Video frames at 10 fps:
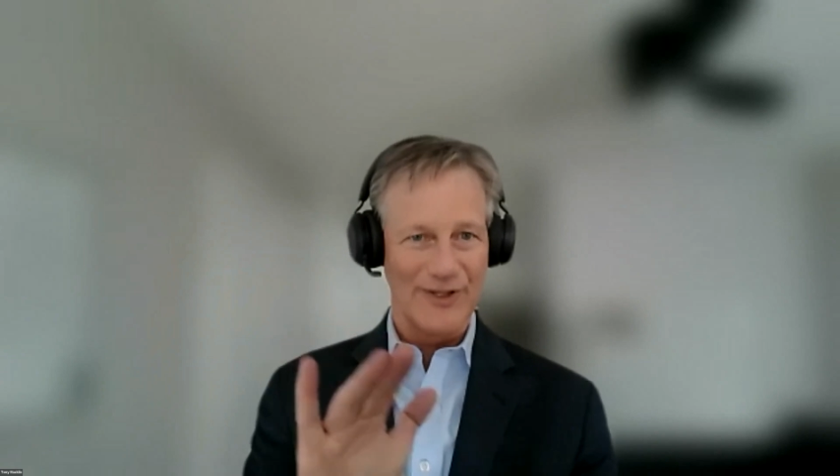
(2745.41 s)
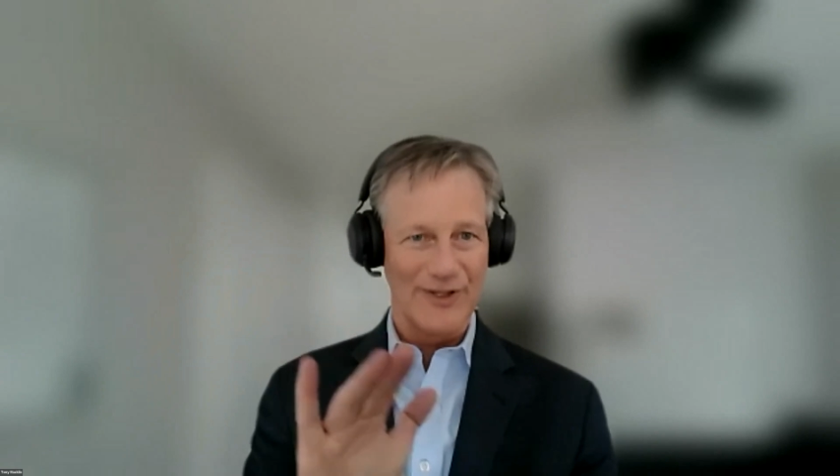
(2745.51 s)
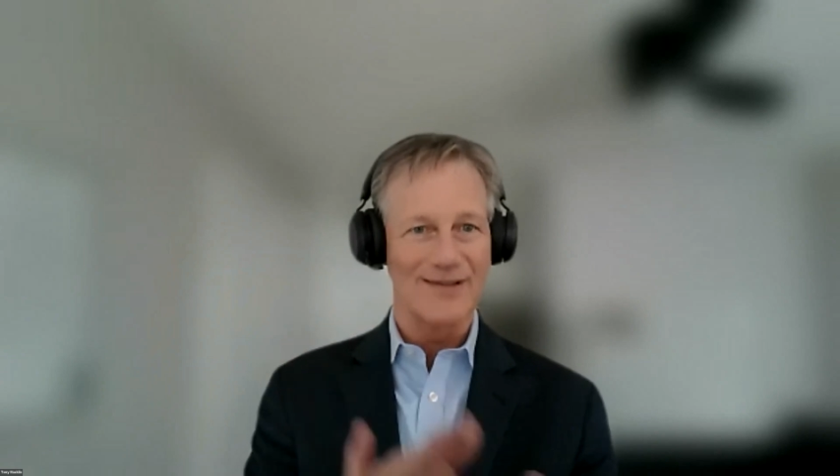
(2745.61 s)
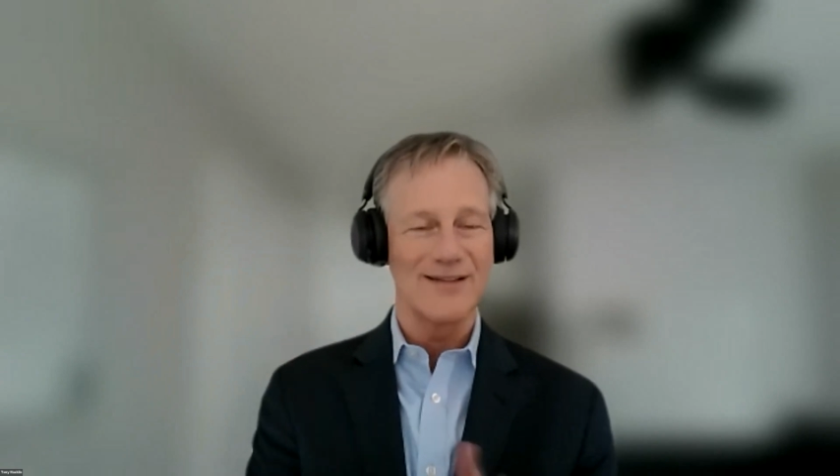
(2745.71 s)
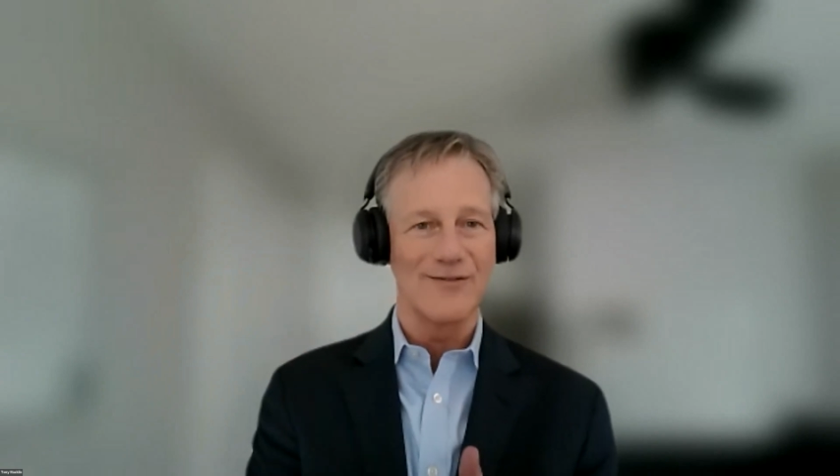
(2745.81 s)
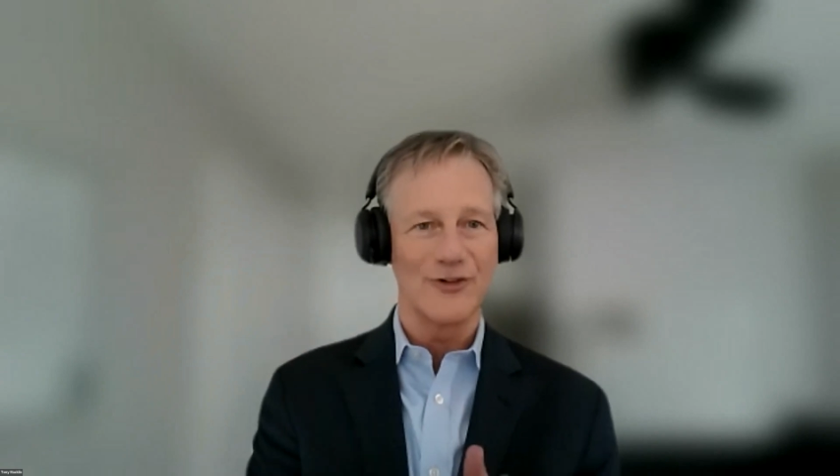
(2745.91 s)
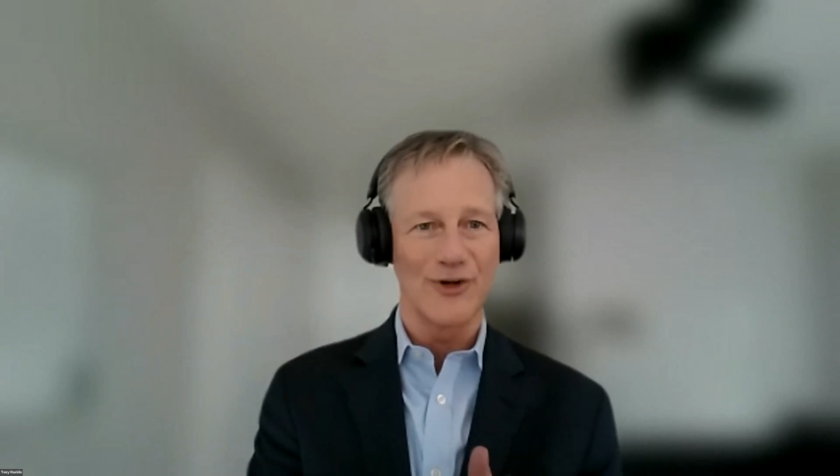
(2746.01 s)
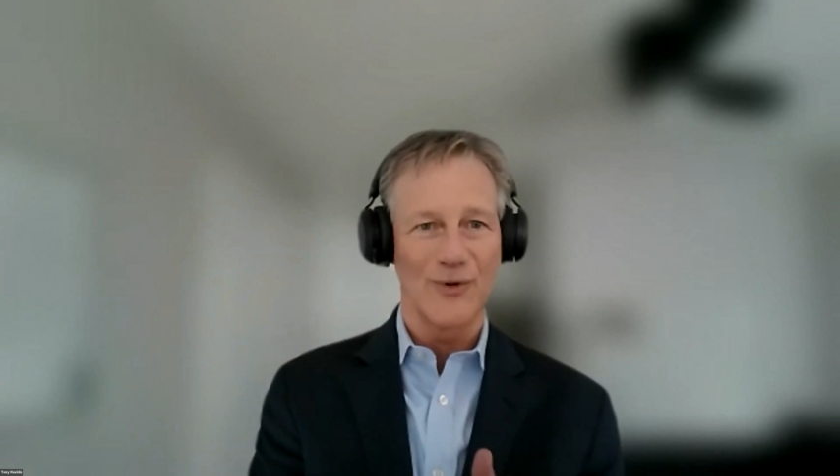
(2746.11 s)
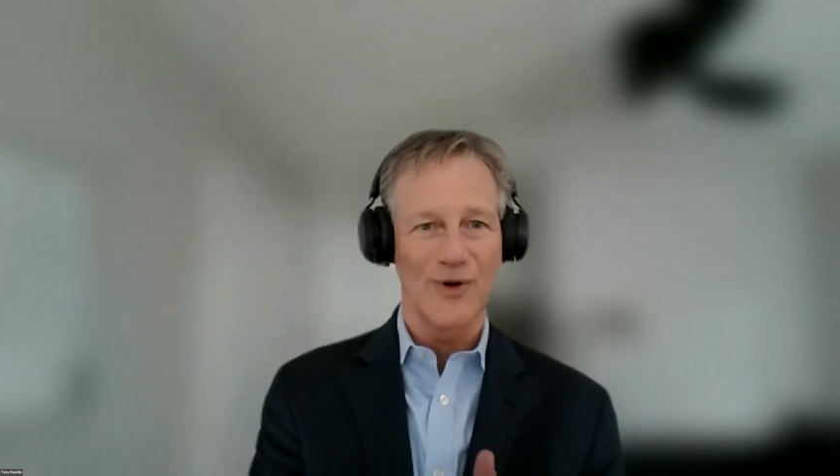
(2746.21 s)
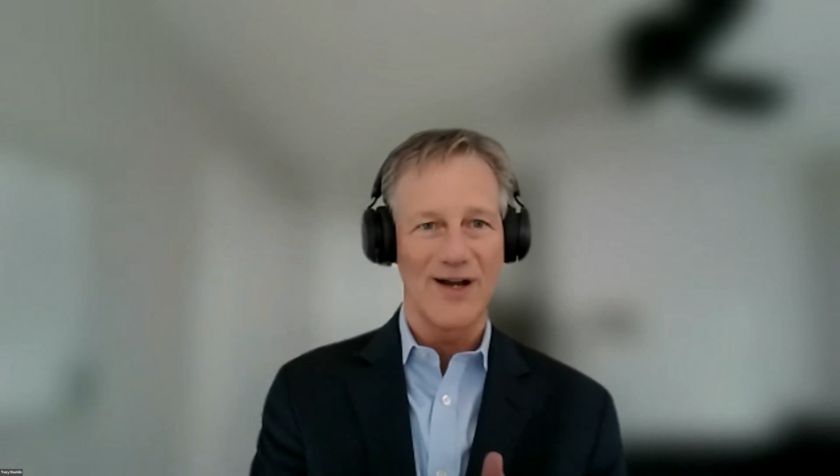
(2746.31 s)
legacy of
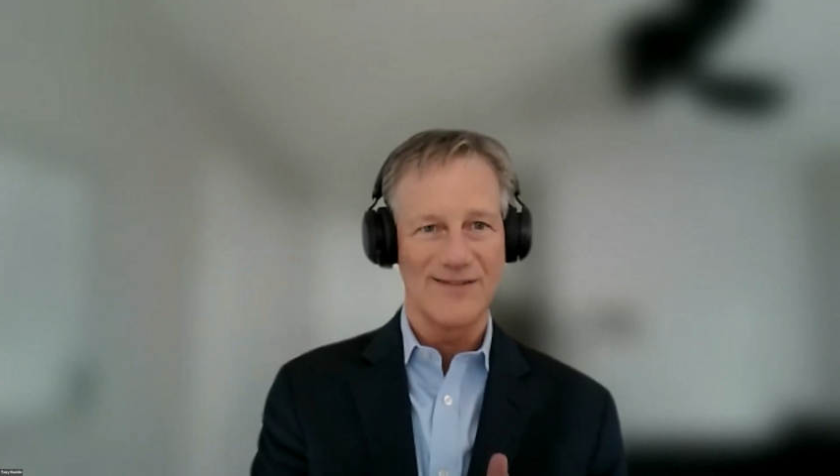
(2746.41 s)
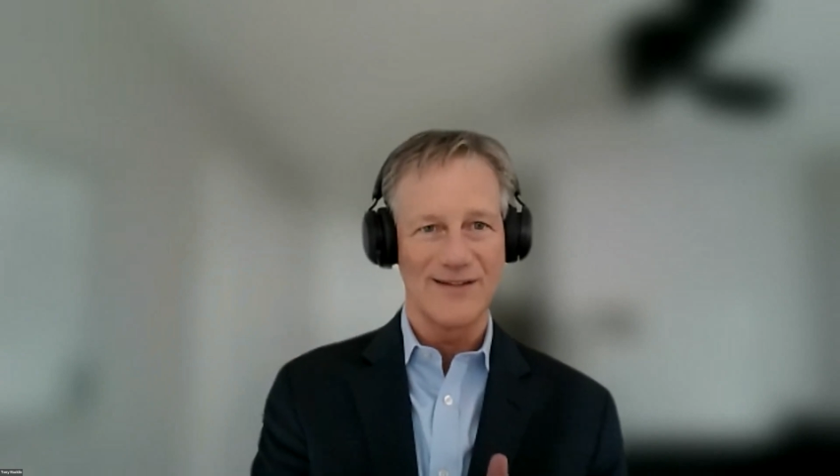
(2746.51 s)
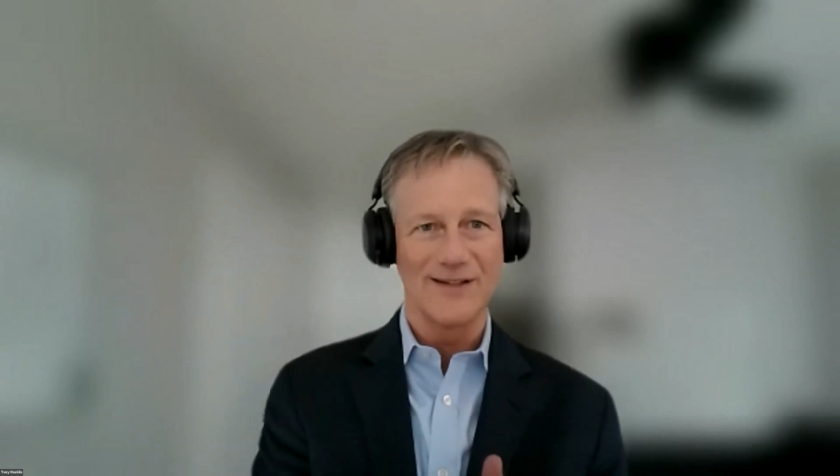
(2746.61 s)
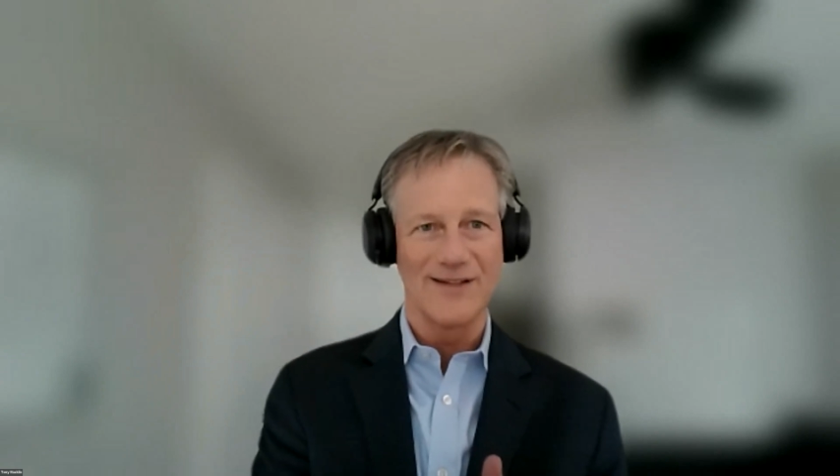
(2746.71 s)
generosity.